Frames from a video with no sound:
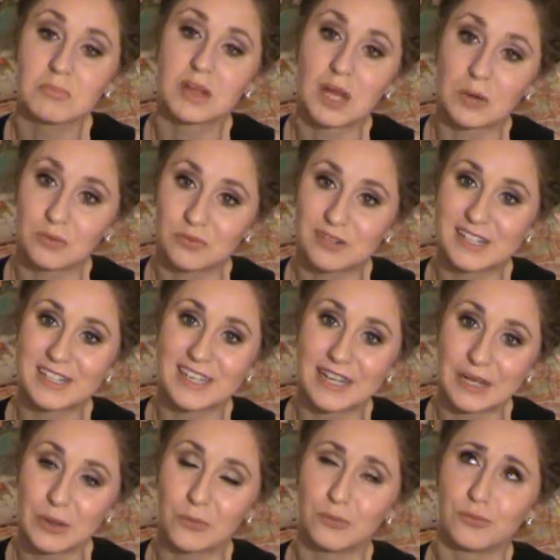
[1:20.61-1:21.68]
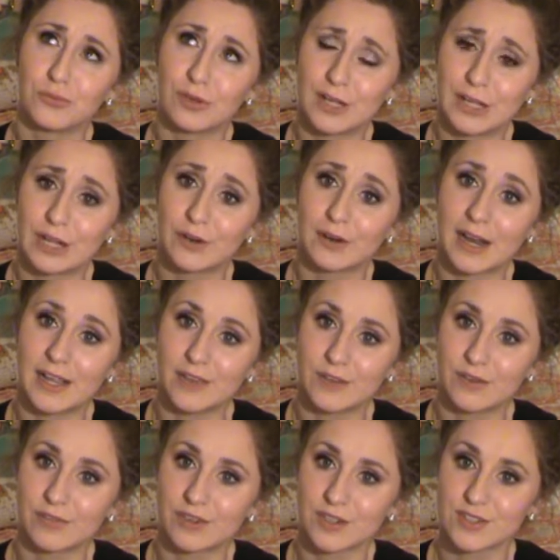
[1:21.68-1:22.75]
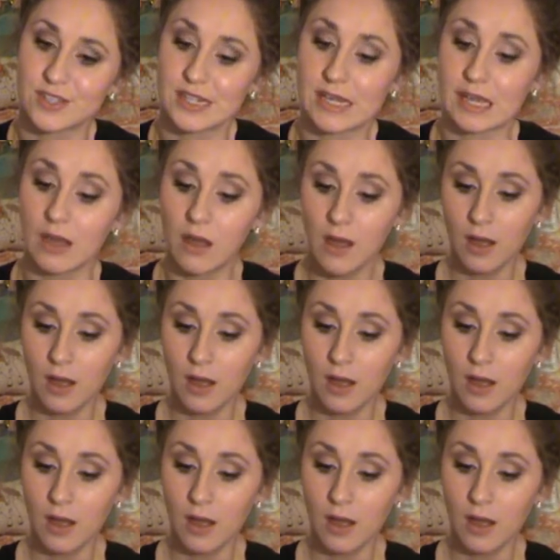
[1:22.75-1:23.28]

a really, really great university.